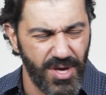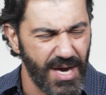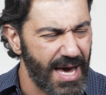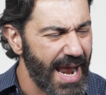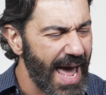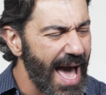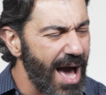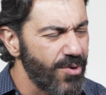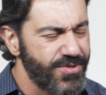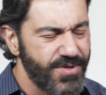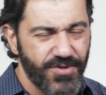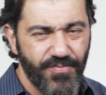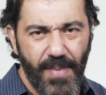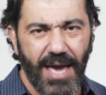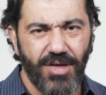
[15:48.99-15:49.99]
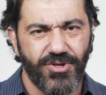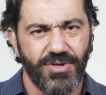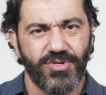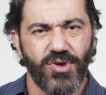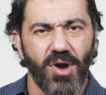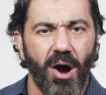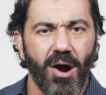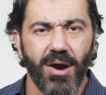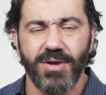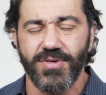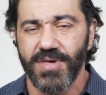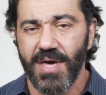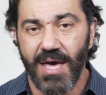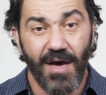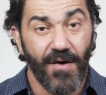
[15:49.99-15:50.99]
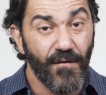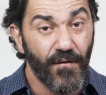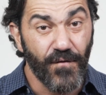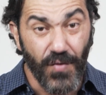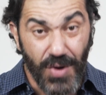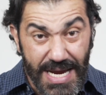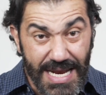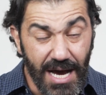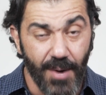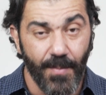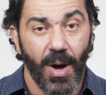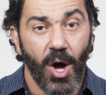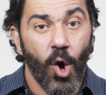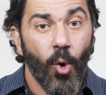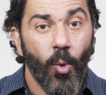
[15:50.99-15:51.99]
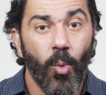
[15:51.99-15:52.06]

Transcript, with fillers: You got houses, mansions, cars, freedom.